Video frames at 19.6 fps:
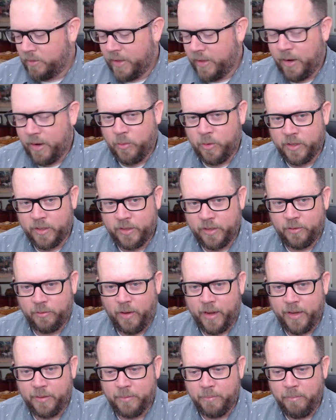that I want in the
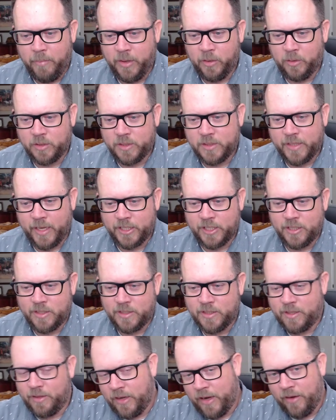right middle
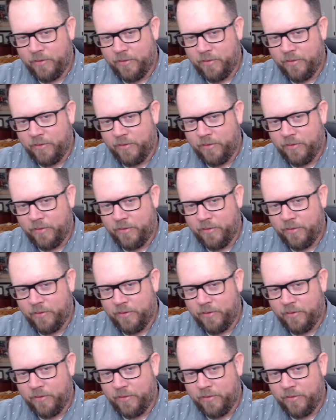sections and then